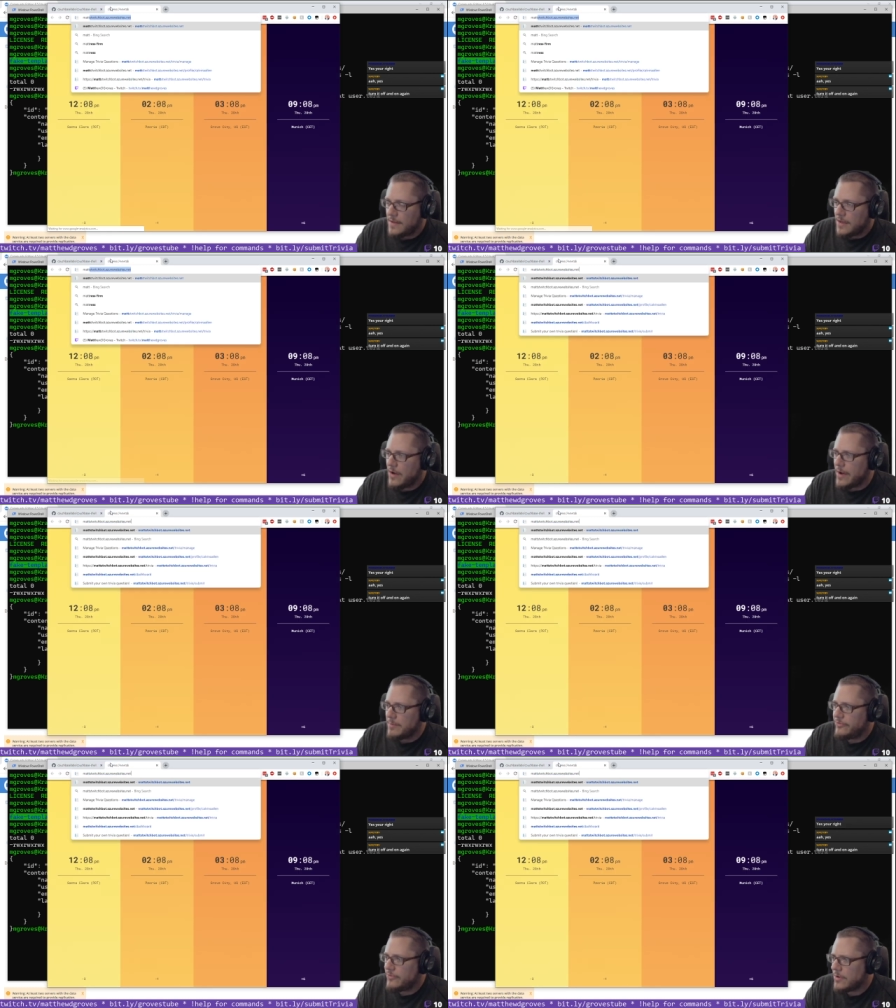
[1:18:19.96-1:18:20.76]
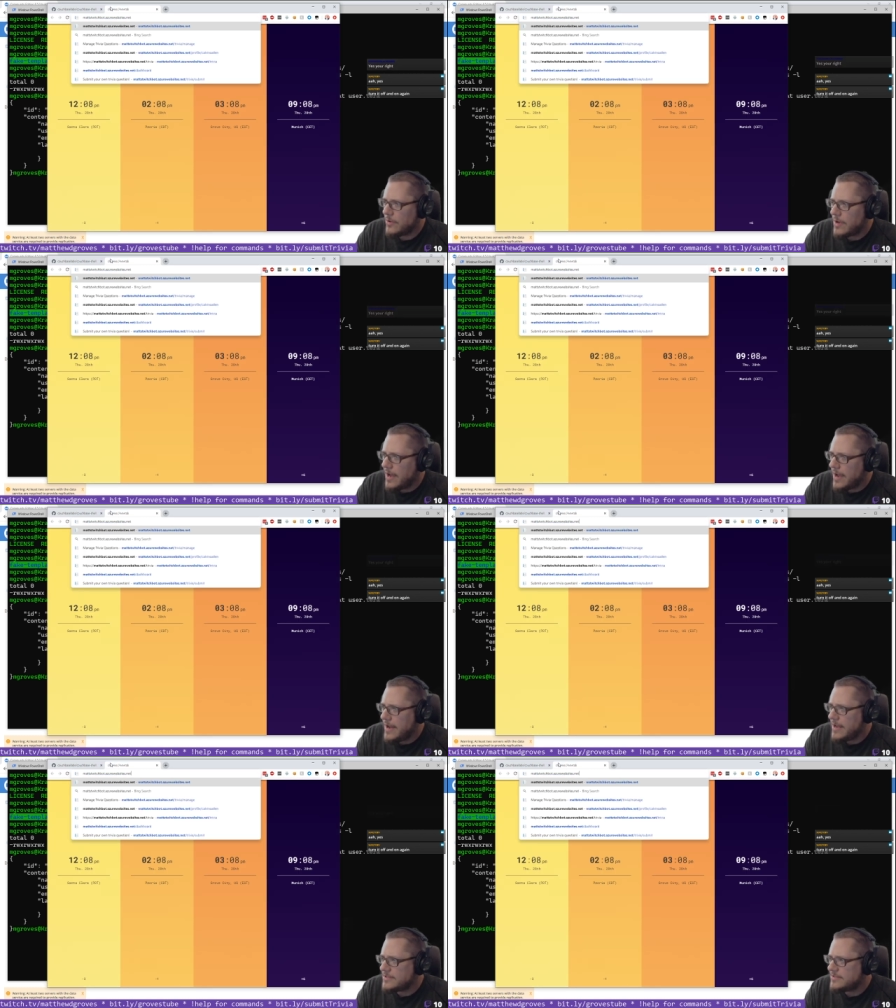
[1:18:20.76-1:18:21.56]
All right, before
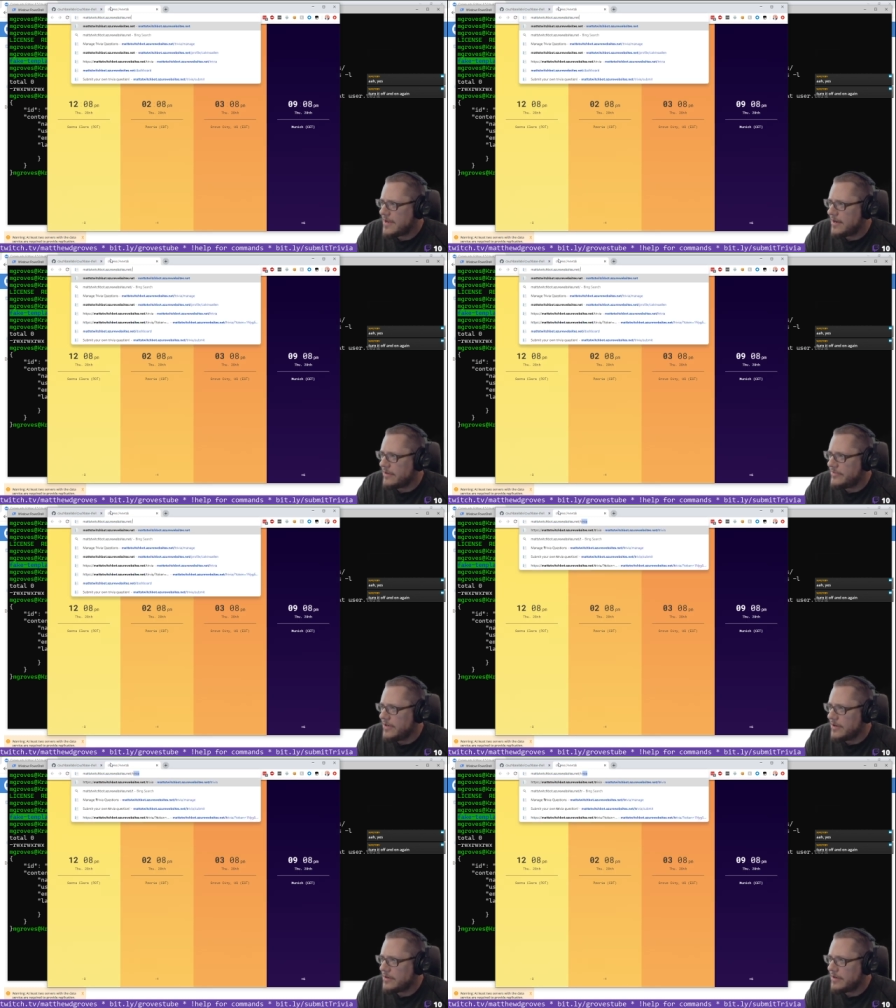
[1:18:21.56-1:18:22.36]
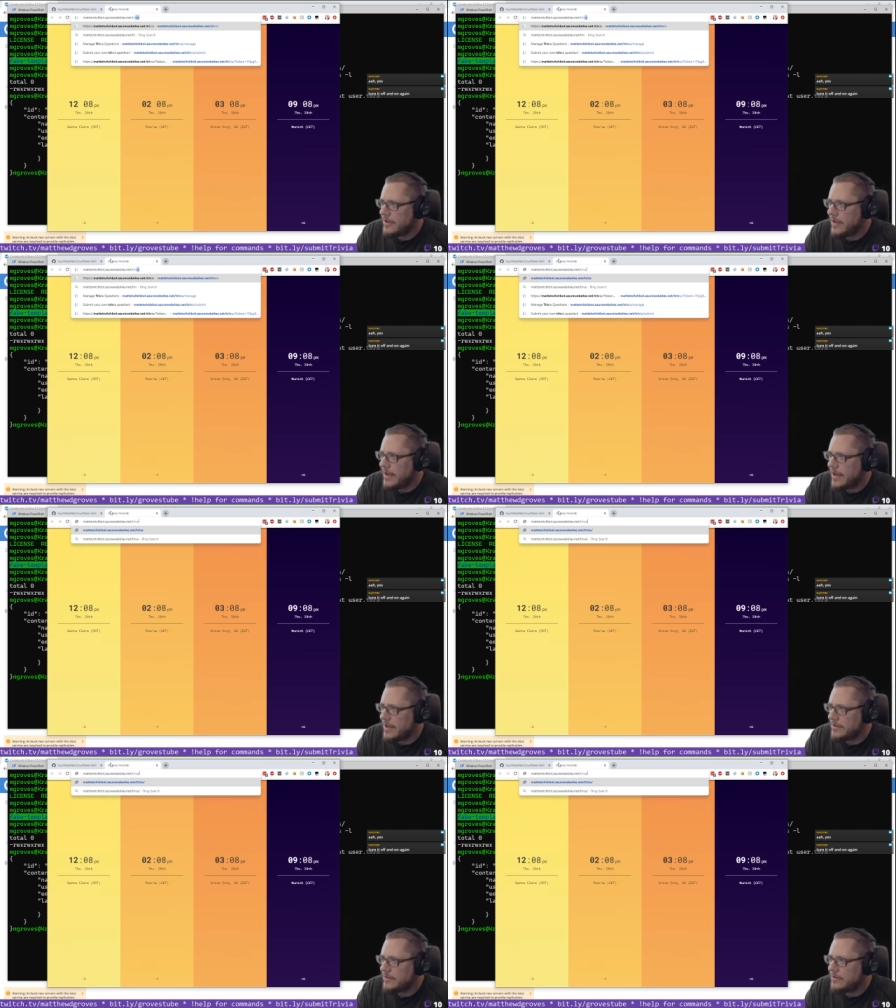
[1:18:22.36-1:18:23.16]
I sign off here
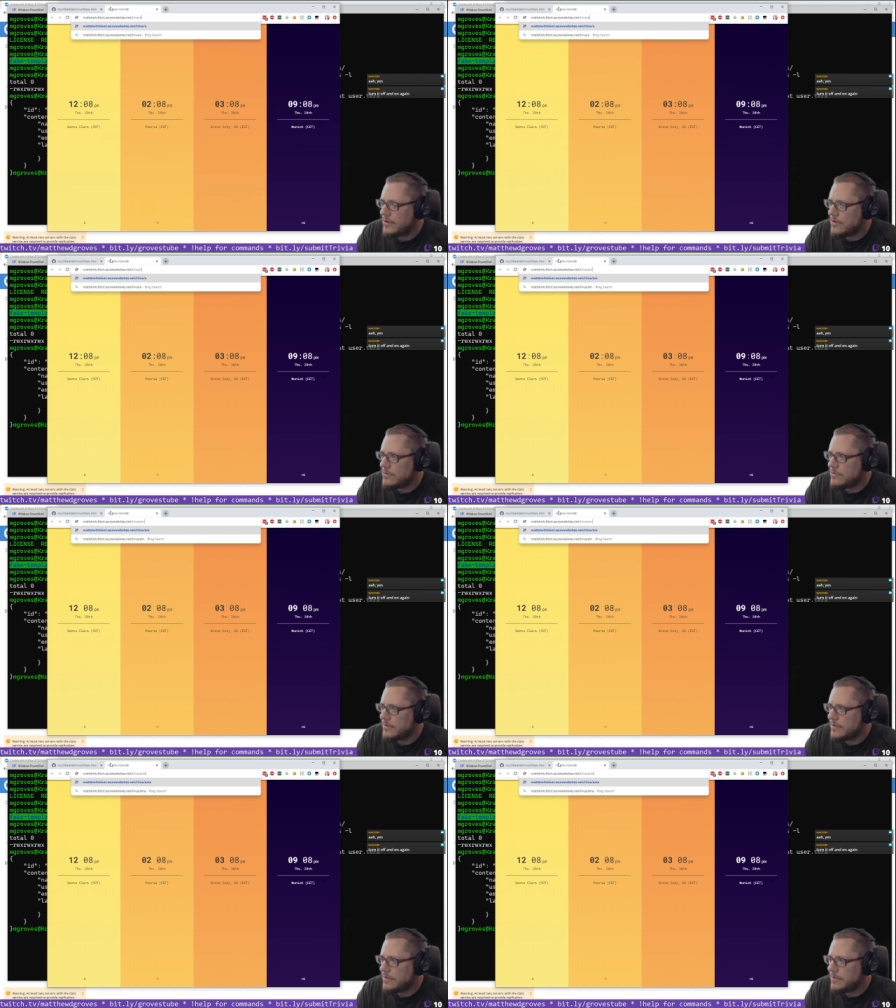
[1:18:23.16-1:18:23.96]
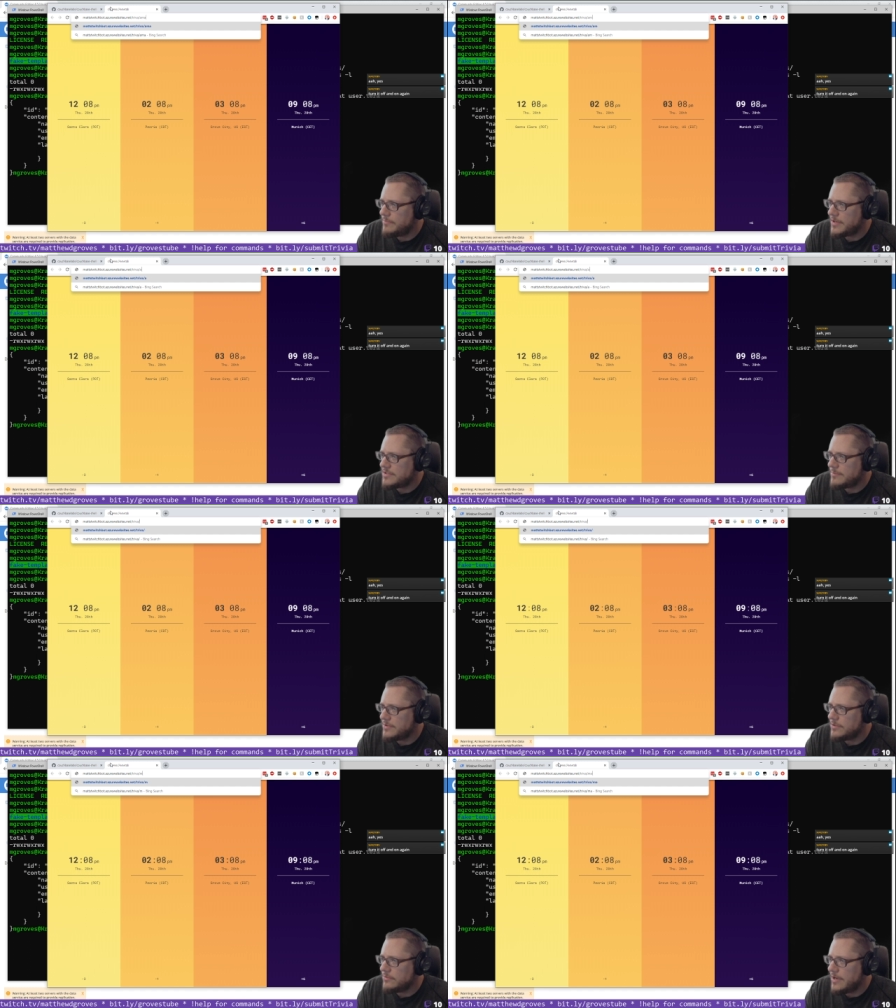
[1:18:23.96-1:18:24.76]
and go pick
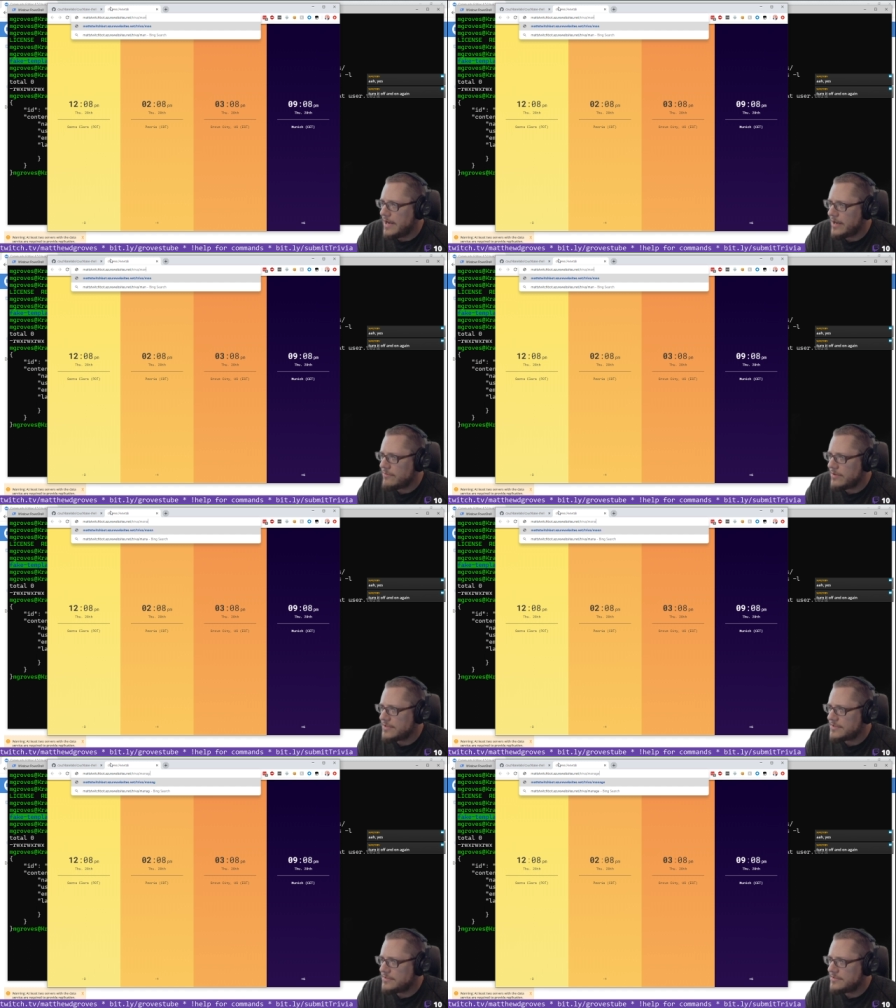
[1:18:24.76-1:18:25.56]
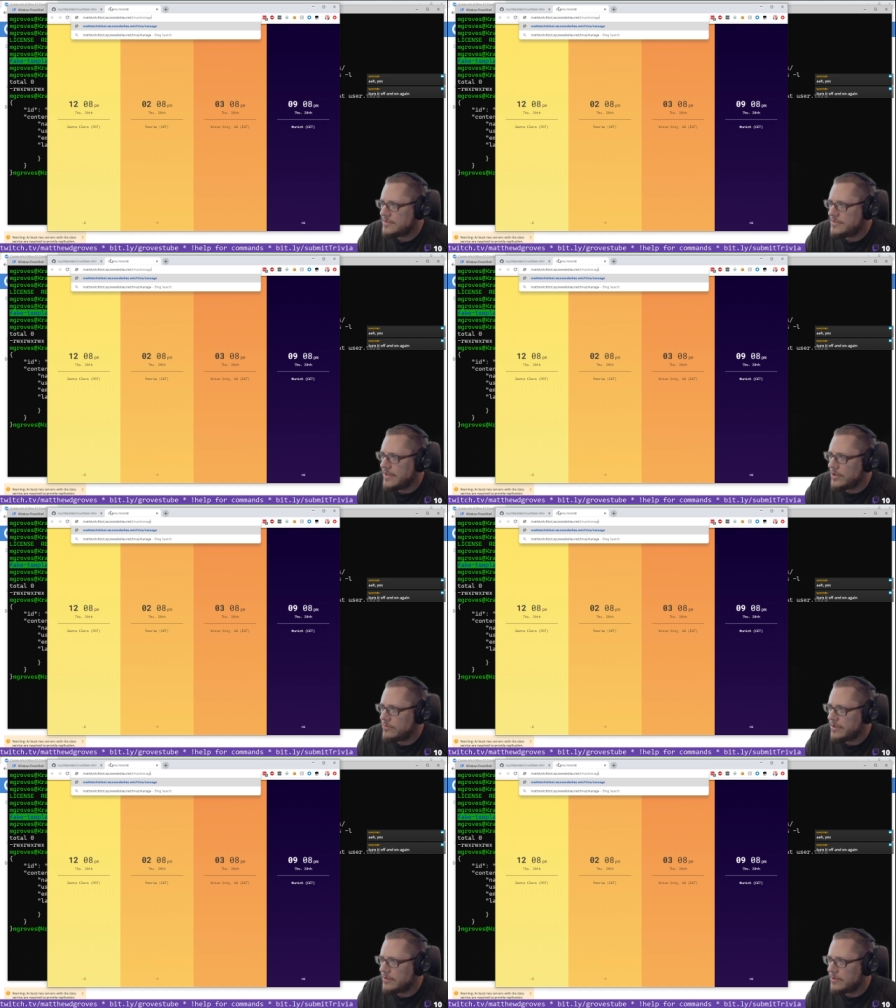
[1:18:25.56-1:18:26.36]
someone to raid, I want to just take a
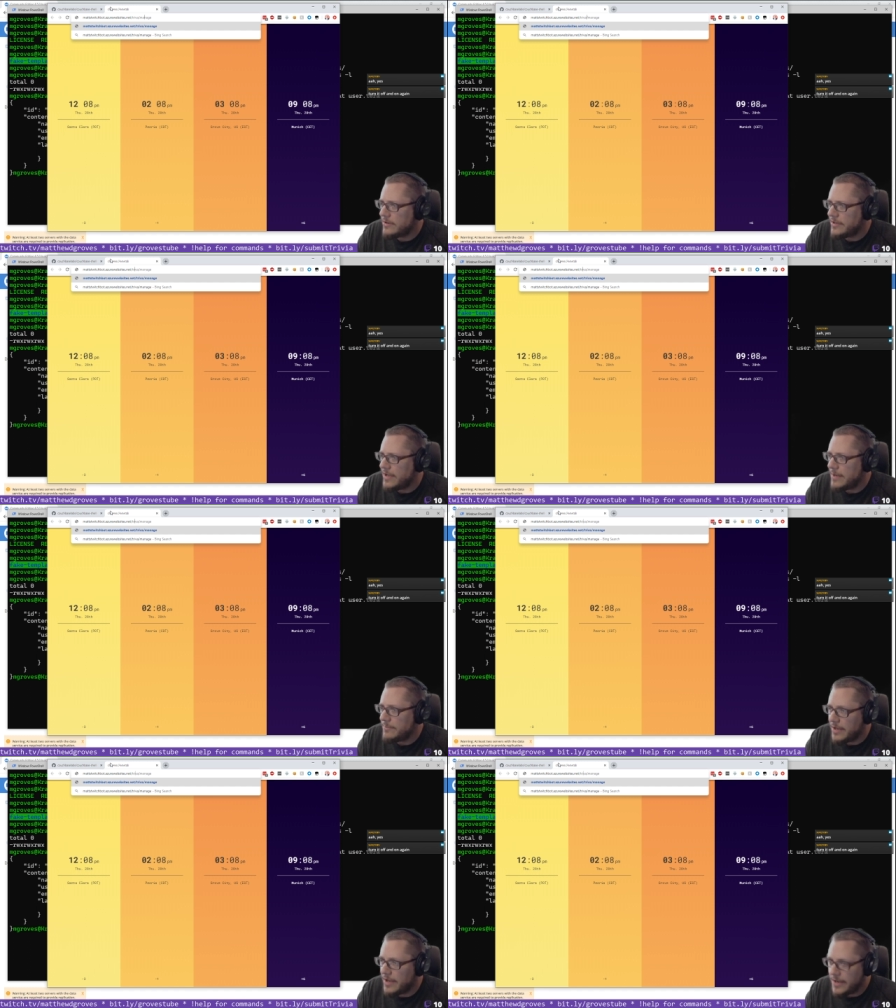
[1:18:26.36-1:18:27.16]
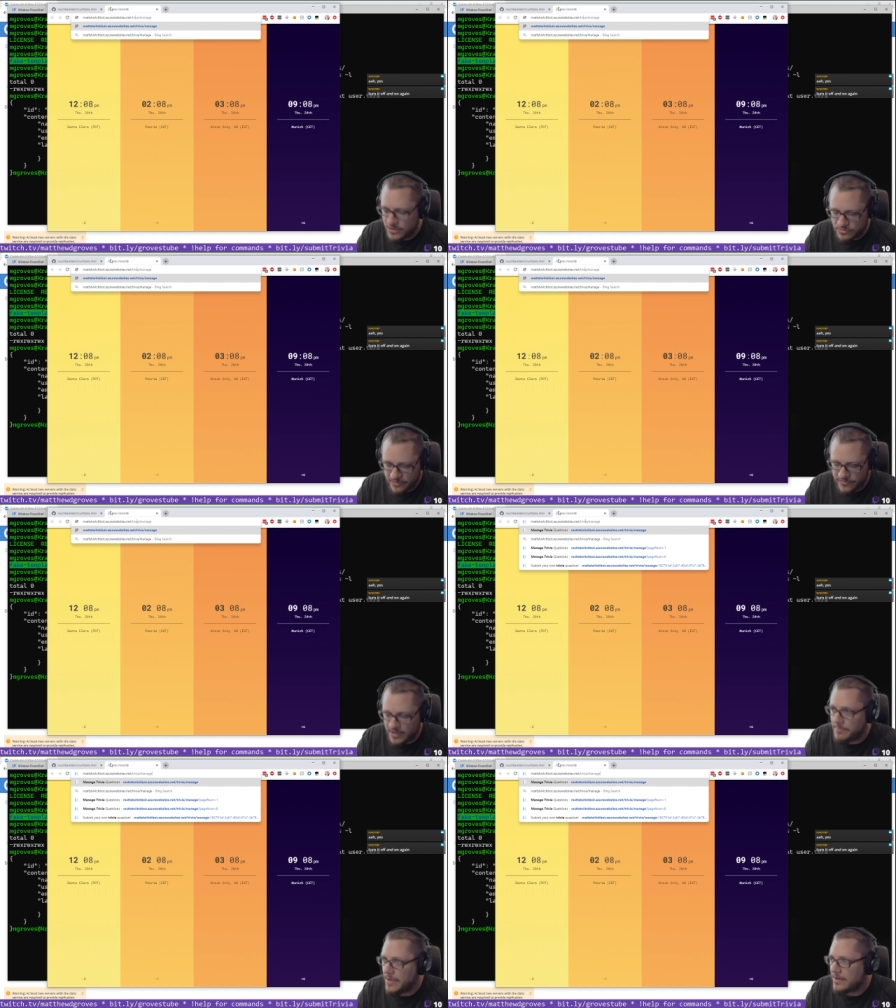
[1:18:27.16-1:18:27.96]
quick look at my
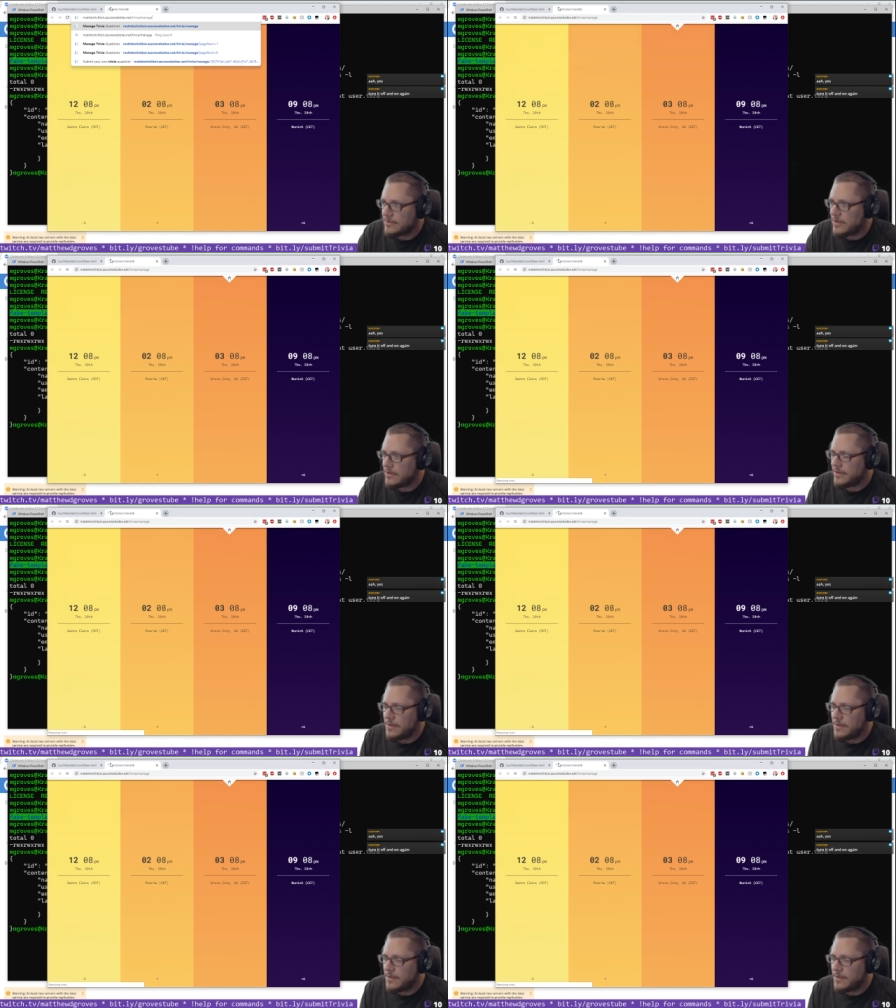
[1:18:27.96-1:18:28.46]
trivia backlog.